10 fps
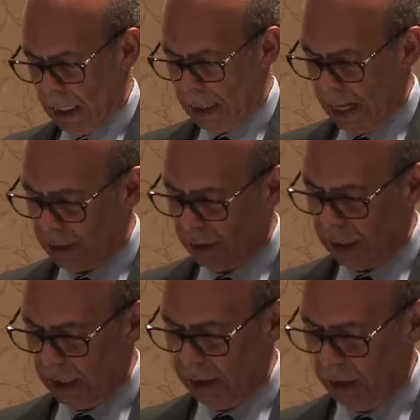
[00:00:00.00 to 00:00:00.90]
Dr.
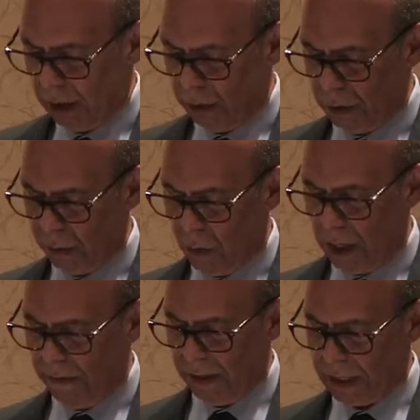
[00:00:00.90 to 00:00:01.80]
Gilliard was
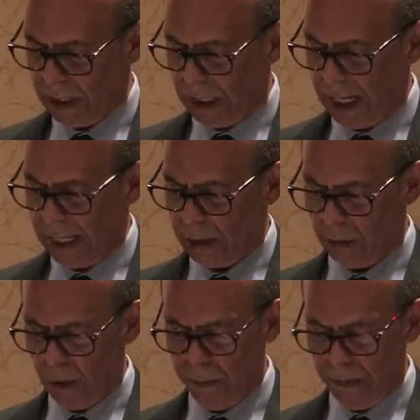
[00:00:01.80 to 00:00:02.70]
one of a select
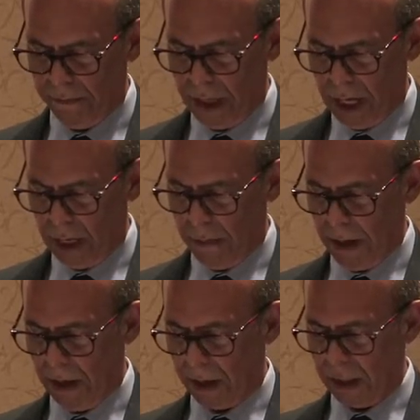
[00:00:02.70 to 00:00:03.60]
group of young
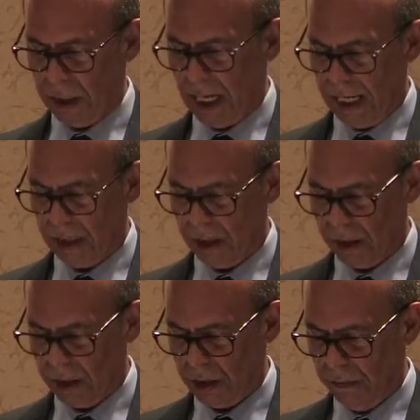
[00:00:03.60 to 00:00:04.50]
American
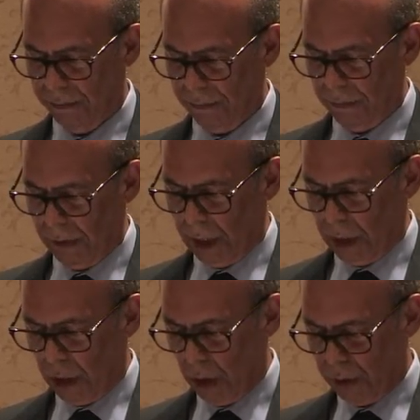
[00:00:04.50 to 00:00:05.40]
scientists
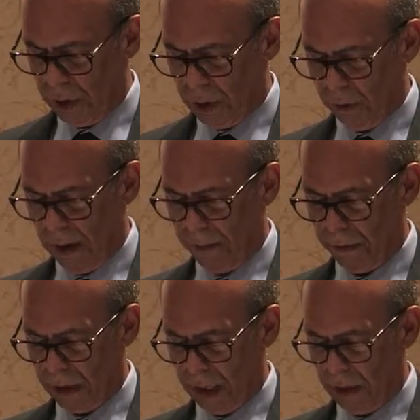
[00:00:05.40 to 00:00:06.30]
chosen to
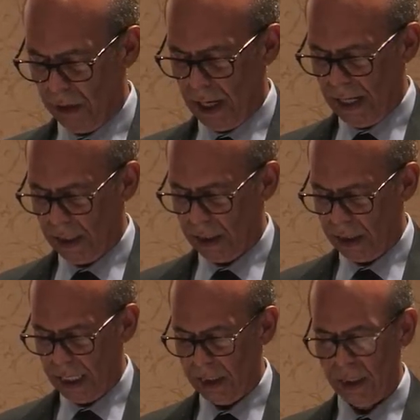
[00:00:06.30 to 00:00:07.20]
represent the United
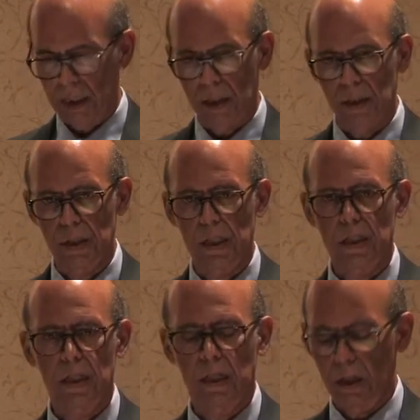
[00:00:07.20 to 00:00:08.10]
States at the
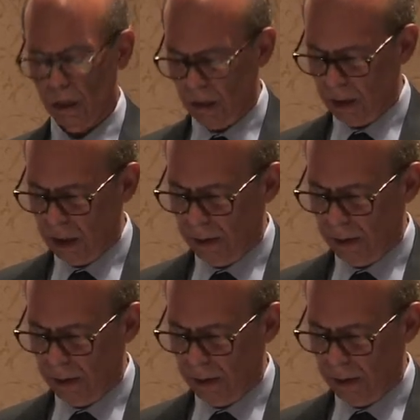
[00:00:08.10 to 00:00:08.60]
63rd